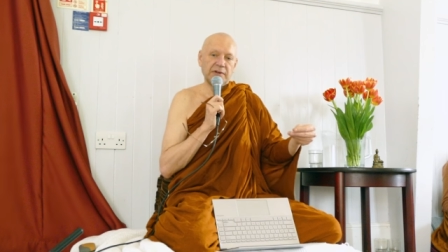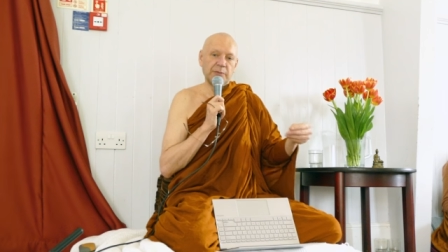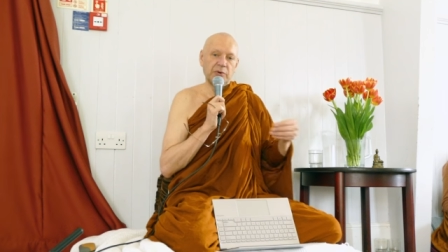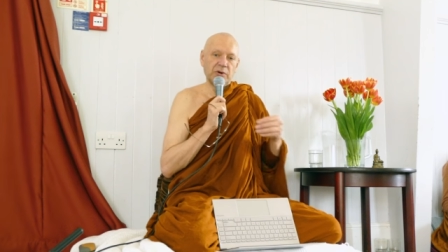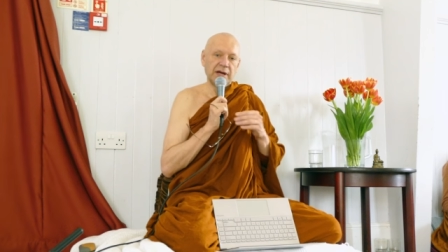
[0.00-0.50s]

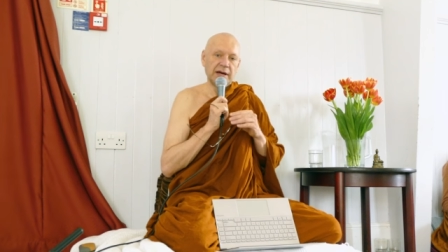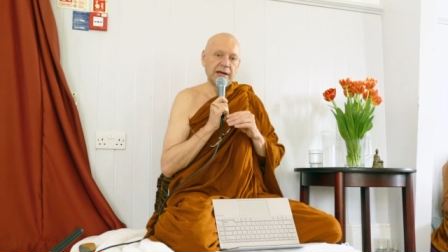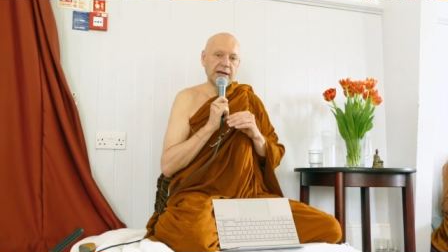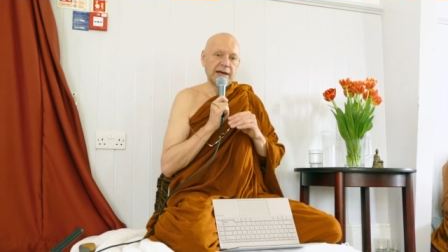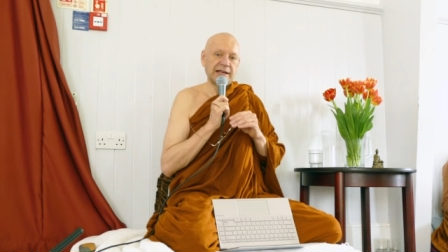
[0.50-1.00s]
the
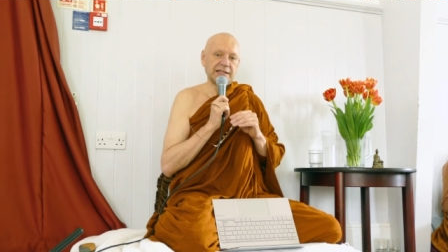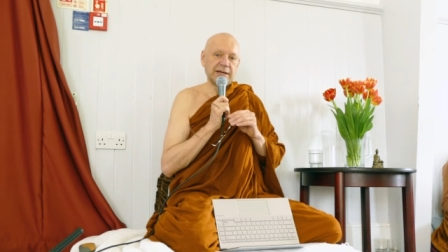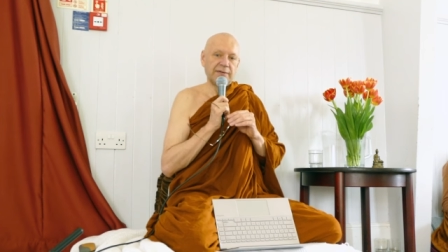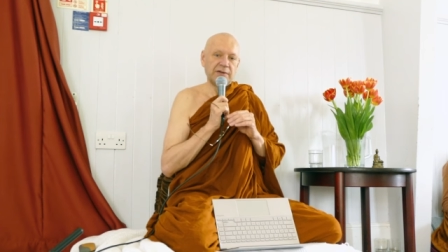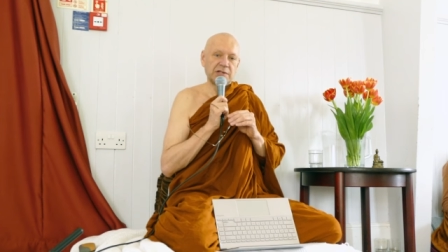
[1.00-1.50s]
Buddha has
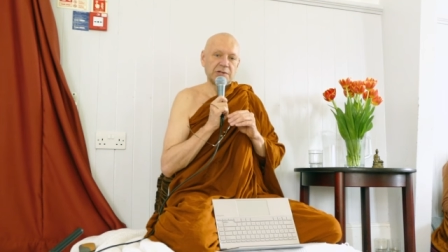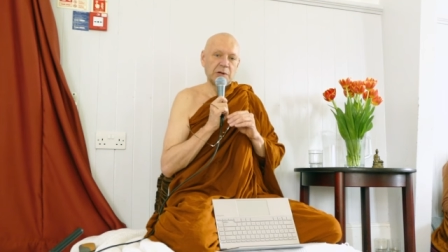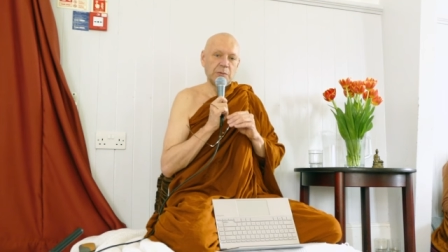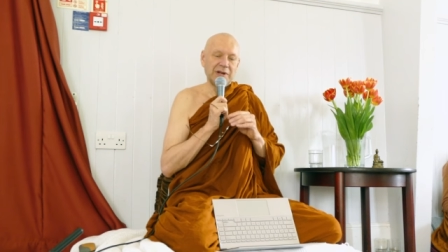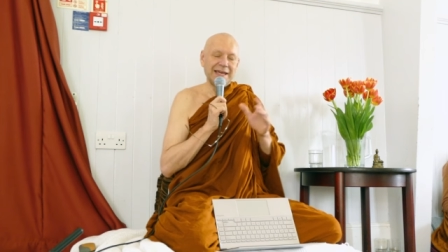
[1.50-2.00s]
given
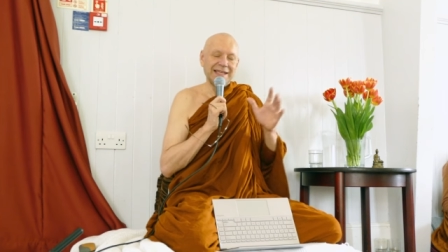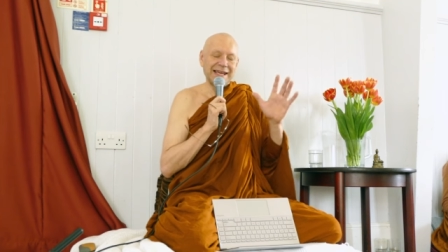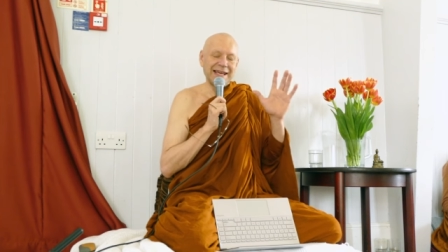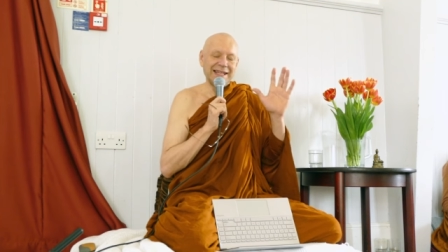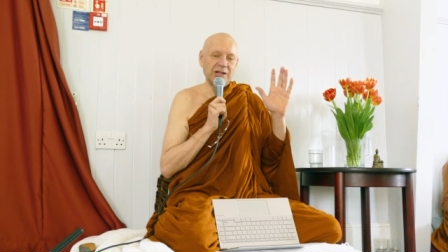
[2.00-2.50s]
sermon, he
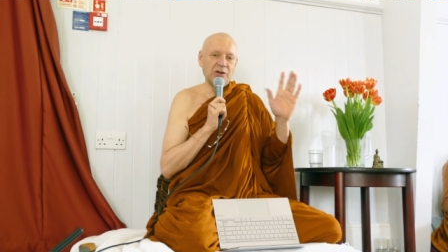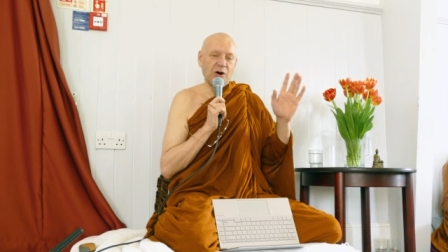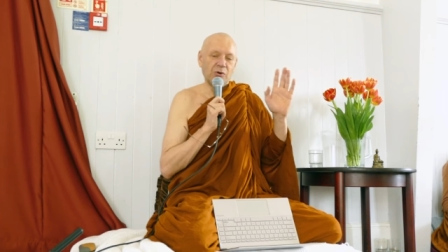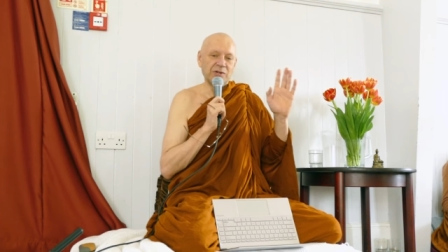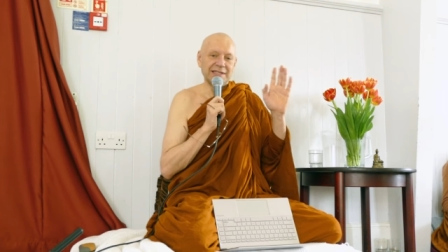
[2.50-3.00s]

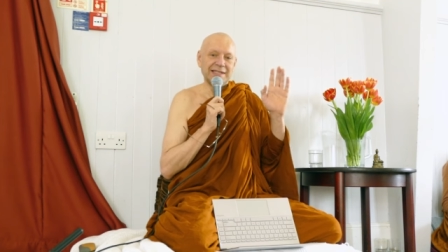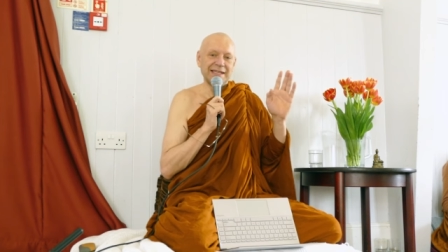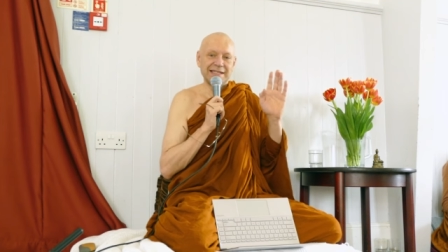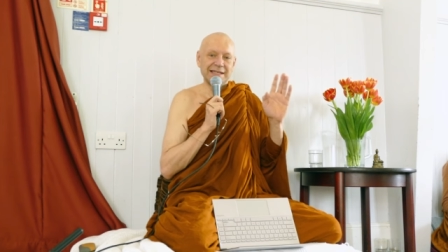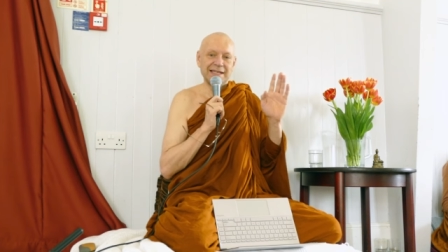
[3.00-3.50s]
knows
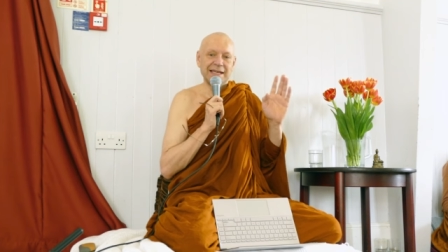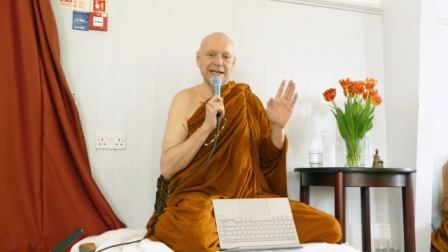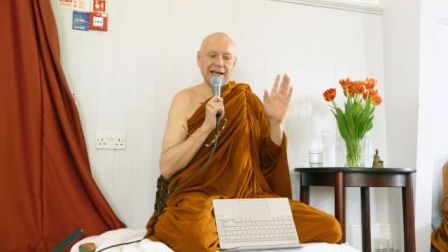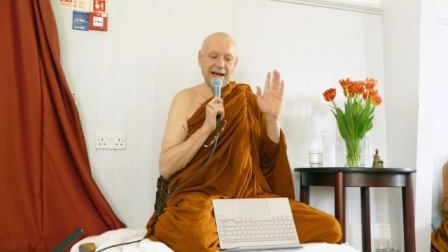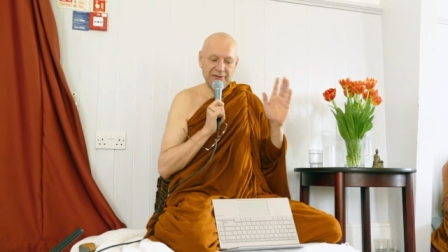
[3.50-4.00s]
this is
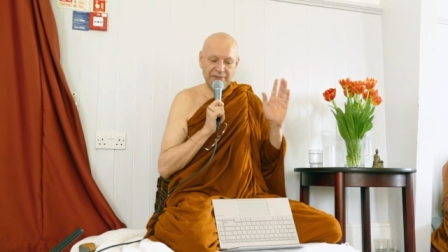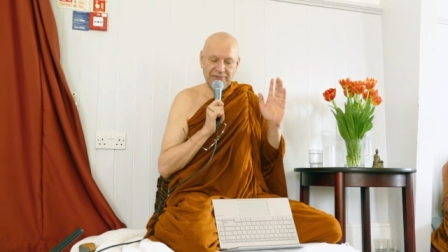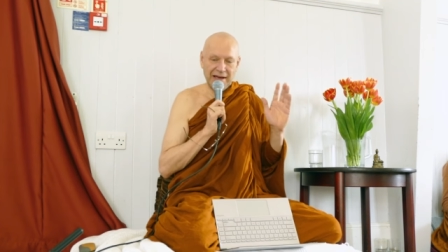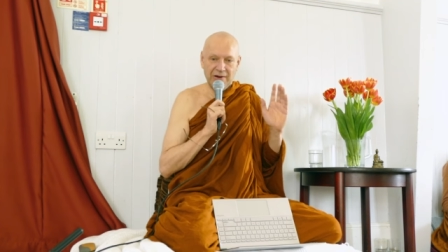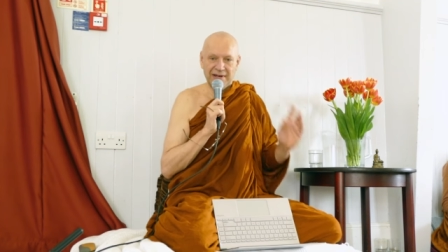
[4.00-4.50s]
it. I have
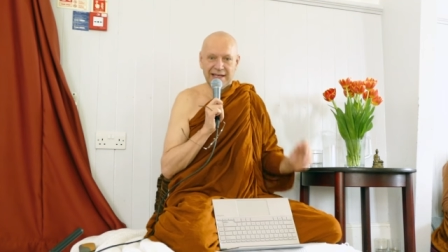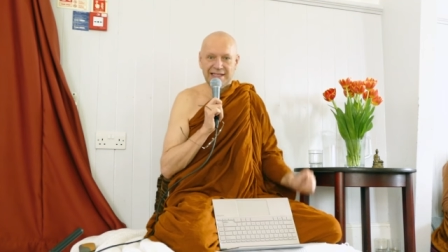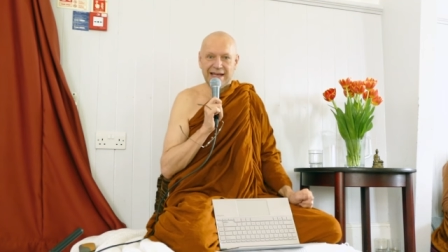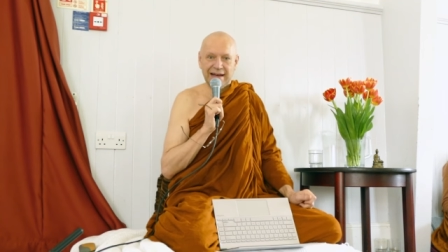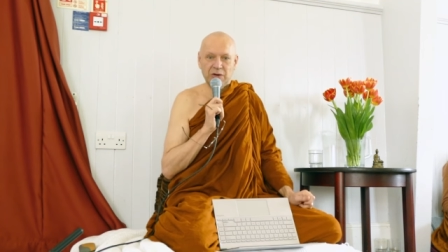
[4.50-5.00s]
found
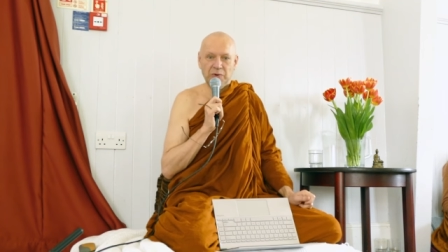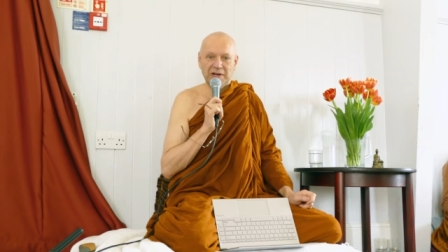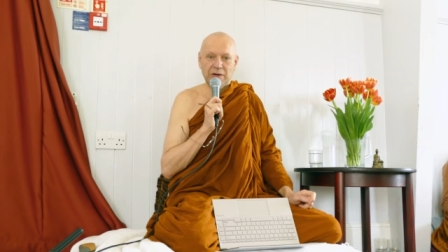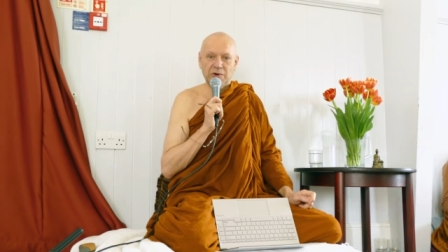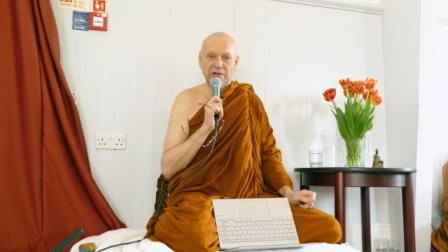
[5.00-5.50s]
exactly
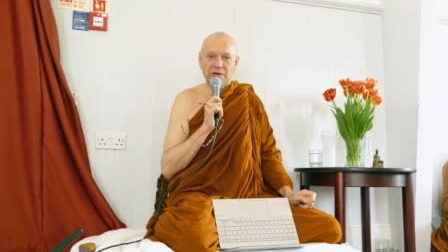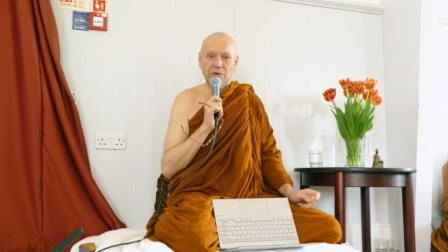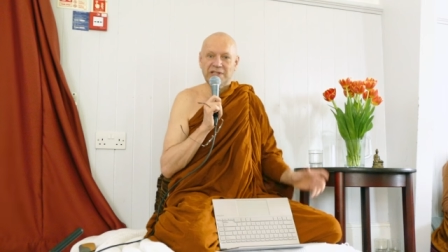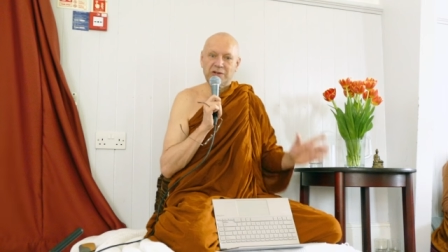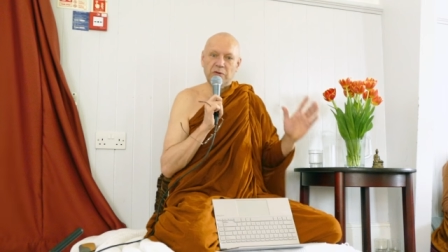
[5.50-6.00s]
what I want to
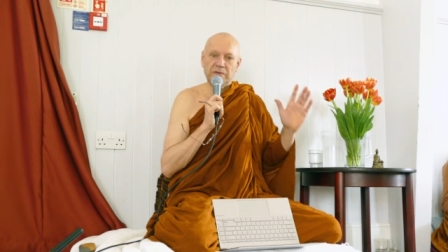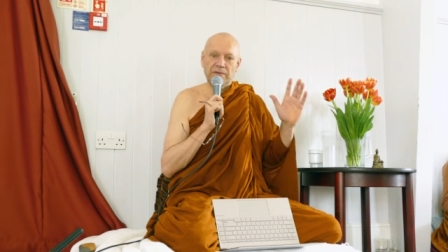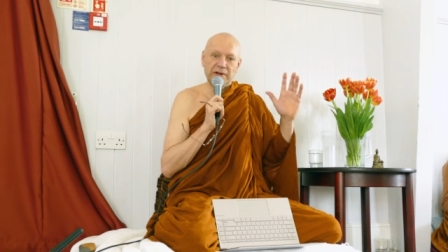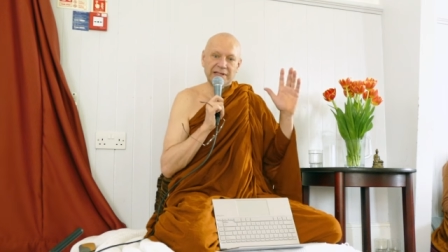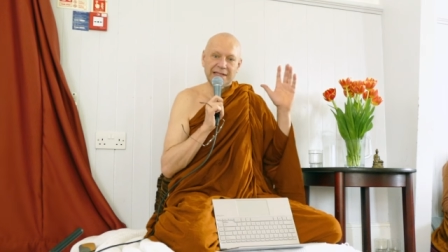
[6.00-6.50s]
do. His
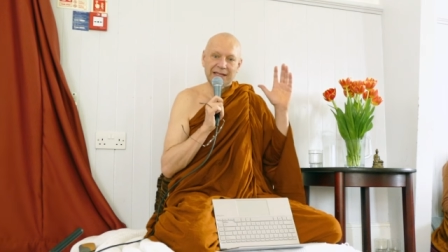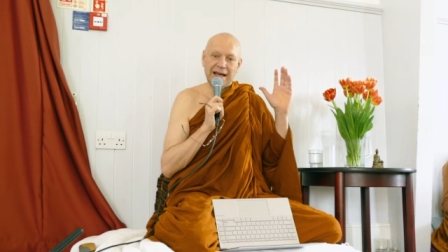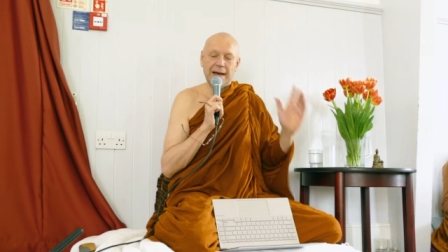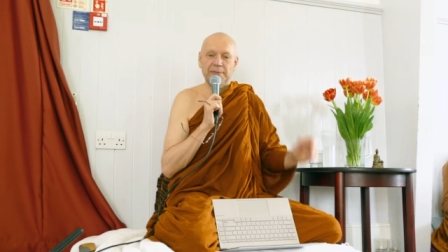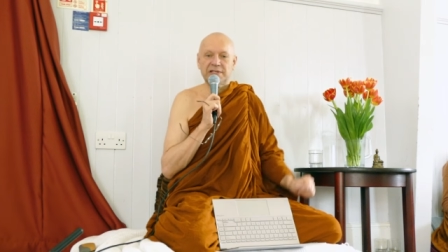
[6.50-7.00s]
confidence is
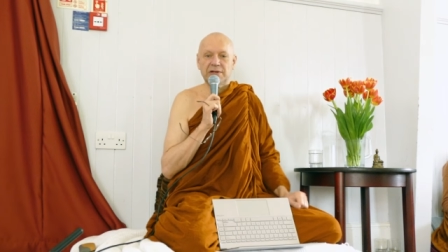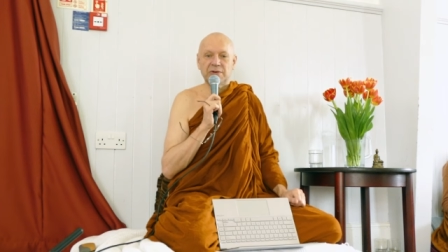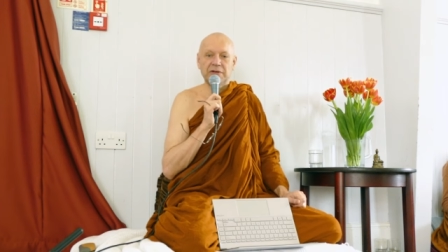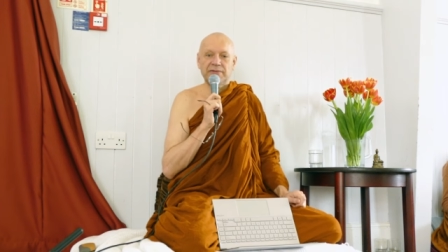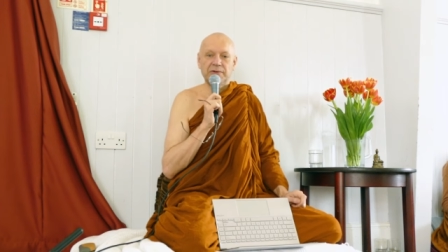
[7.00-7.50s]

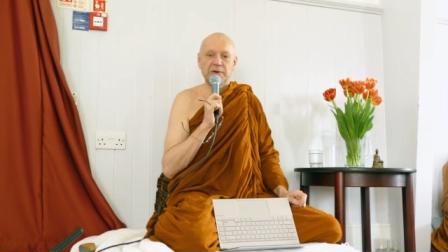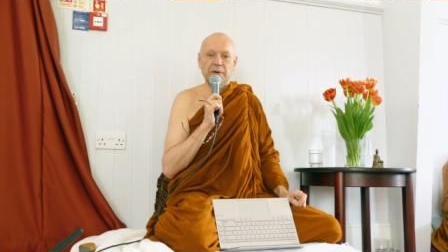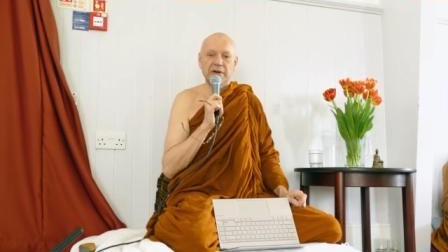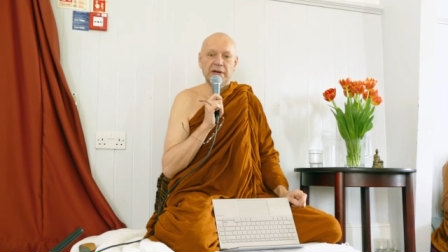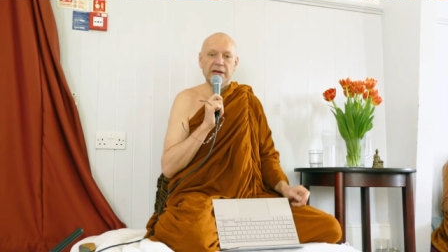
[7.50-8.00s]
absolutely firm.